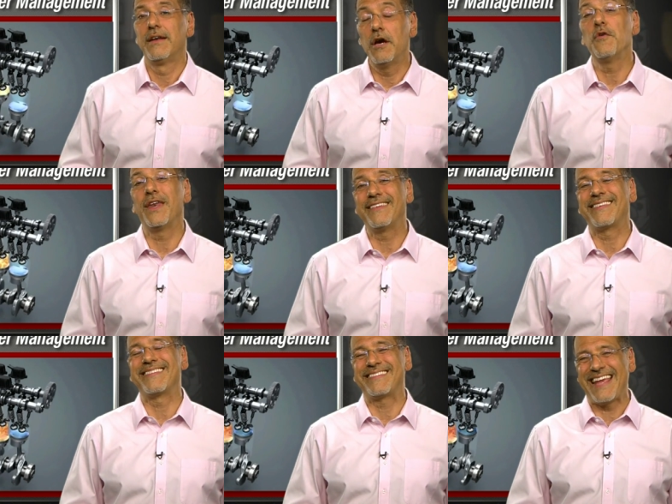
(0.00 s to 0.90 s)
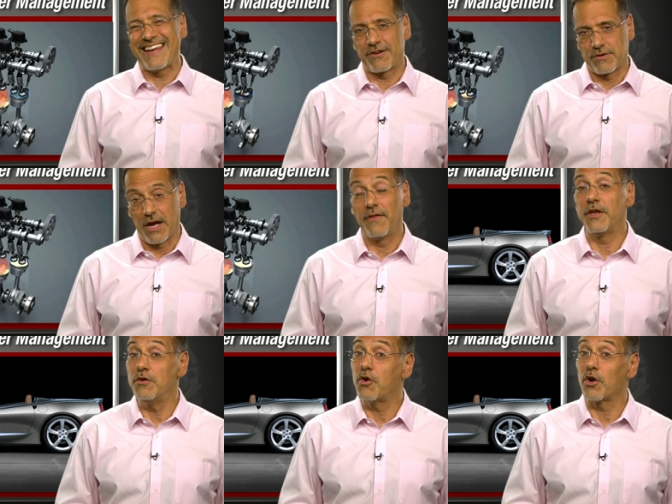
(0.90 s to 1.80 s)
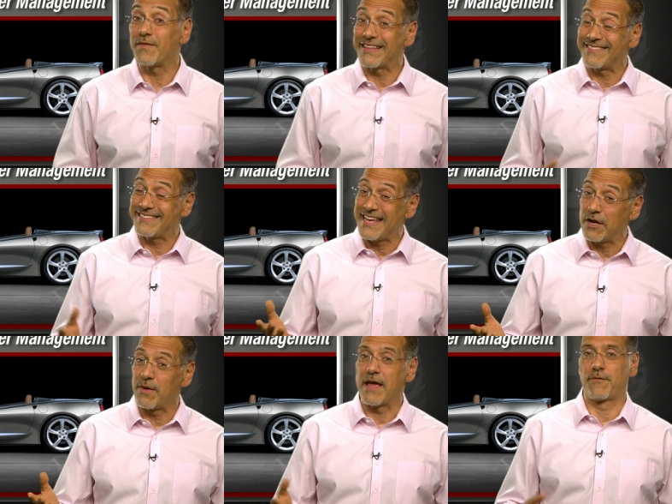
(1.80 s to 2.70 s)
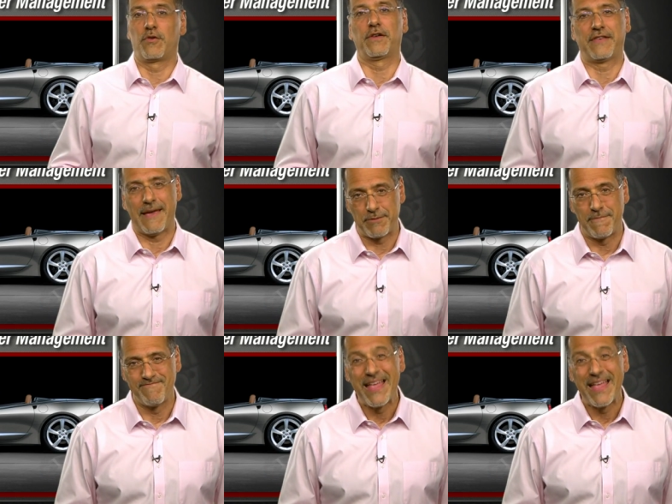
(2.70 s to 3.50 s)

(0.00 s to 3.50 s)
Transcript: know that it's standard on the new Corvette Stingray, for example.